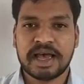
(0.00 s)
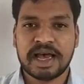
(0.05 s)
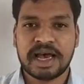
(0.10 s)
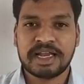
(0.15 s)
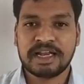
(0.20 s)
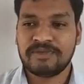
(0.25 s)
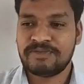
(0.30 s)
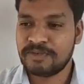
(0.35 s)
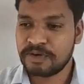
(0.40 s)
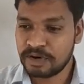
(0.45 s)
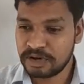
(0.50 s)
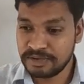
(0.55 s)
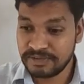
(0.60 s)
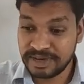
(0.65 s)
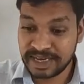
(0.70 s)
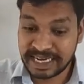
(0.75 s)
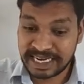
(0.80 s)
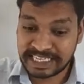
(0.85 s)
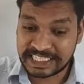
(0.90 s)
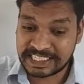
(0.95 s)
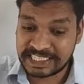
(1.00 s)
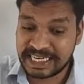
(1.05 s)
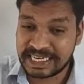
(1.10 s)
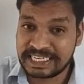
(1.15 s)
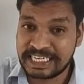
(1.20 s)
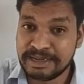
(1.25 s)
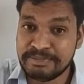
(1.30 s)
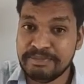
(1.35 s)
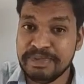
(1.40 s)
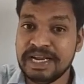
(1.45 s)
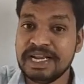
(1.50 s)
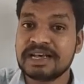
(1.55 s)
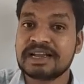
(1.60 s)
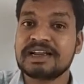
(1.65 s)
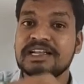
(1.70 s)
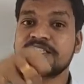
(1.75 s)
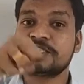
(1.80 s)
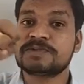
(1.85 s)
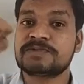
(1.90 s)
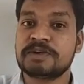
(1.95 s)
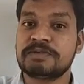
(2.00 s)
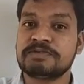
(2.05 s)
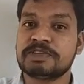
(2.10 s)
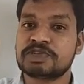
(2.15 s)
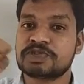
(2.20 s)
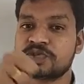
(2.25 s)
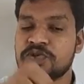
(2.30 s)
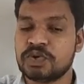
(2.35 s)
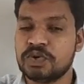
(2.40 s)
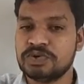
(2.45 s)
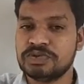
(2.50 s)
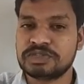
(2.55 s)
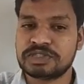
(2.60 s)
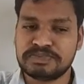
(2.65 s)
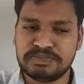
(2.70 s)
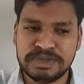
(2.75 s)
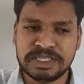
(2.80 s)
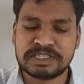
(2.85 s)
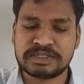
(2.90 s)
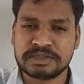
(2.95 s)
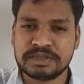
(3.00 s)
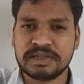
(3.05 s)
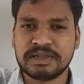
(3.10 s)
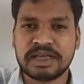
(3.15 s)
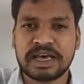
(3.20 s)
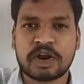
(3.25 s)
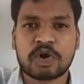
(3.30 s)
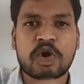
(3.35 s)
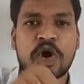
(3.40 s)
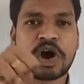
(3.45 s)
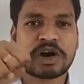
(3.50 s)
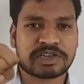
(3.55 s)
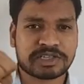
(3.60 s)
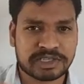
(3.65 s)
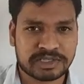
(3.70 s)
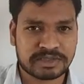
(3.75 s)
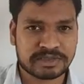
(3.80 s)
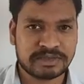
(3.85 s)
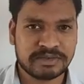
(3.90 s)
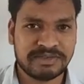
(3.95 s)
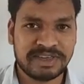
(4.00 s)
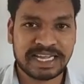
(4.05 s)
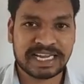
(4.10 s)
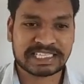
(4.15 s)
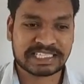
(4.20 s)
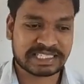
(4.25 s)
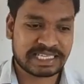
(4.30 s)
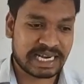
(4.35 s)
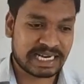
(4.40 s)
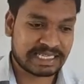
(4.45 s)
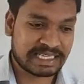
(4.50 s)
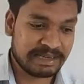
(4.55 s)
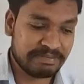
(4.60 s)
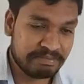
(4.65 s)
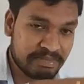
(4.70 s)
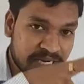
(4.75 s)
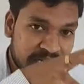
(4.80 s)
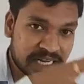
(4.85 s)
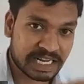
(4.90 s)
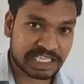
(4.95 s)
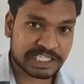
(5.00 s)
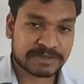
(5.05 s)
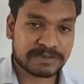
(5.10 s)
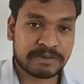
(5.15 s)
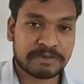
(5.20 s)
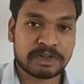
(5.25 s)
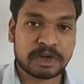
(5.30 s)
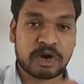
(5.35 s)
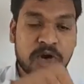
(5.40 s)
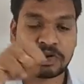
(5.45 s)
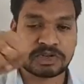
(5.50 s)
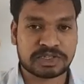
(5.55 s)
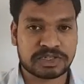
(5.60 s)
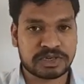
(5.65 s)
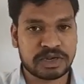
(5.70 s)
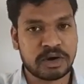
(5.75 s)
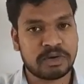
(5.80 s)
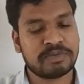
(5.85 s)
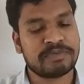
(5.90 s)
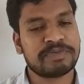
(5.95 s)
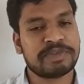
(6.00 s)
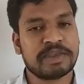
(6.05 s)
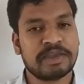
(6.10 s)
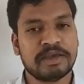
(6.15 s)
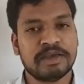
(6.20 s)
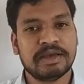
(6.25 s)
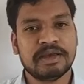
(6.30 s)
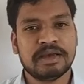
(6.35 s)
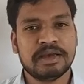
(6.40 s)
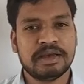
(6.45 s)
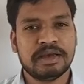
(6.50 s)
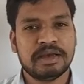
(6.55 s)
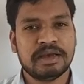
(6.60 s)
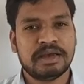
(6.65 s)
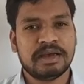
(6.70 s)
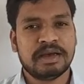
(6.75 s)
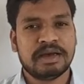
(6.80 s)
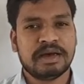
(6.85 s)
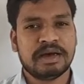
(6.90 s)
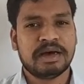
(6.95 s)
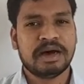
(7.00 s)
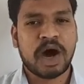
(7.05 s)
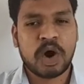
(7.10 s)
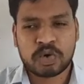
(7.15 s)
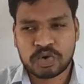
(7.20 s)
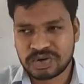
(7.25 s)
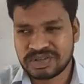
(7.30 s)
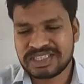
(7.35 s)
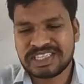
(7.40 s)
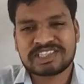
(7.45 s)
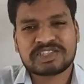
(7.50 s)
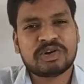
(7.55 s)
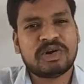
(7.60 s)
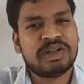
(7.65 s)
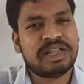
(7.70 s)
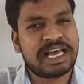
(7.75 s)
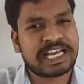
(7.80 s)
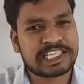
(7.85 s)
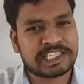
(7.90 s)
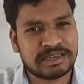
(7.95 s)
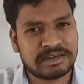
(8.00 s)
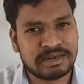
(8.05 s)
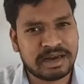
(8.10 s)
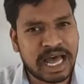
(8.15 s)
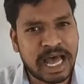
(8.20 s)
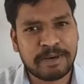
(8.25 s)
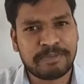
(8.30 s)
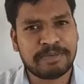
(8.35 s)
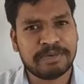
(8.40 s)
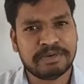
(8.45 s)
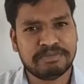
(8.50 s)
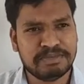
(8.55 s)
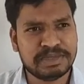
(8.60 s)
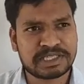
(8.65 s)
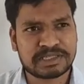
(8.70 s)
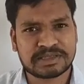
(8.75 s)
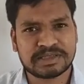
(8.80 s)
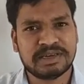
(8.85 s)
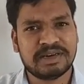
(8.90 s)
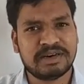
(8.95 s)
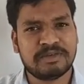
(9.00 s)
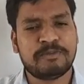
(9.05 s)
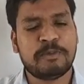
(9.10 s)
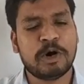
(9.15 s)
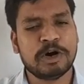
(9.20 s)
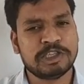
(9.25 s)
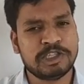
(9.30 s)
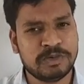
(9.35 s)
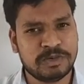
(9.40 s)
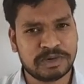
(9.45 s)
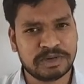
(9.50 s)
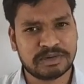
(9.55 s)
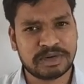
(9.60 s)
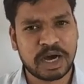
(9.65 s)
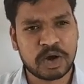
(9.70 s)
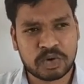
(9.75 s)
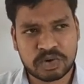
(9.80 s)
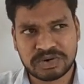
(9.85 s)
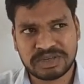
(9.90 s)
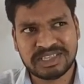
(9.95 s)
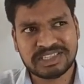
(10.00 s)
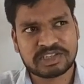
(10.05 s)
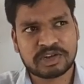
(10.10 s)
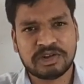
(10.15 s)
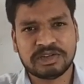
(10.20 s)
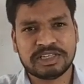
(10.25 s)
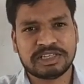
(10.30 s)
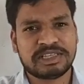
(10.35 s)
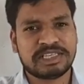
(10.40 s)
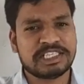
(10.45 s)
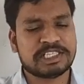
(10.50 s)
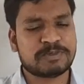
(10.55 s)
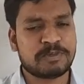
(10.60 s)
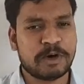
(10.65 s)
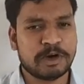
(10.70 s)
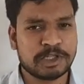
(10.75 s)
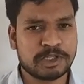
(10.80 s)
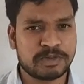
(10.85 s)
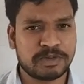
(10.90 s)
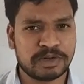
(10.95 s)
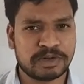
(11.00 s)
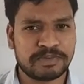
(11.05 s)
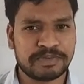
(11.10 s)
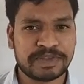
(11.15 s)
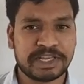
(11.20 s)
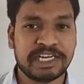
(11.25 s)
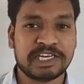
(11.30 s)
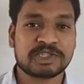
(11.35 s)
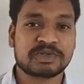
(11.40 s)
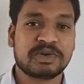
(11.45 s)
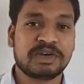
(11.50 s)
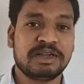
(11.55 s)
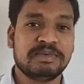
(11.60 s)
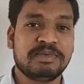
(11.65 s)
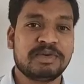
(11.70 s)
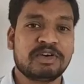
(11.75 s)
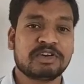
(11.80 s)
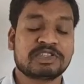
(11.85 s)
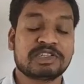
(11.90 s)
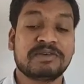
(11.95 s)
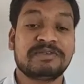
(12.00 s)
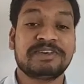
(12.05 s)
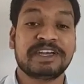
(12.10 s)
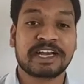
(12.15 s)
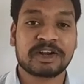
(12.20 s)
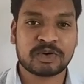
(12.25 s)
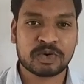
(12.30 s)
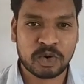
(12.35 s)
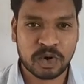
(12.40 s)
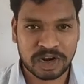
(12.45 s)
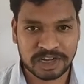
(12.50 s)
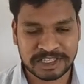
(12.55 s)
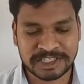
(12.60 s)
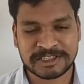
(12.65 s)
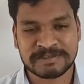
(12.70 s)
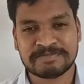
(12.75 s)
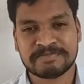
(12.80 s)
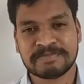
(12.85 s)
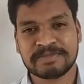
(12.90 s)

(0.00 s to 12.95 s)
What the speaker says: And we are extracting minerals from the stones, means the rocks. We are extracting minerals from the rocks now. How could this all happen? Means possible. How could this all the things possible? It's only because of technology.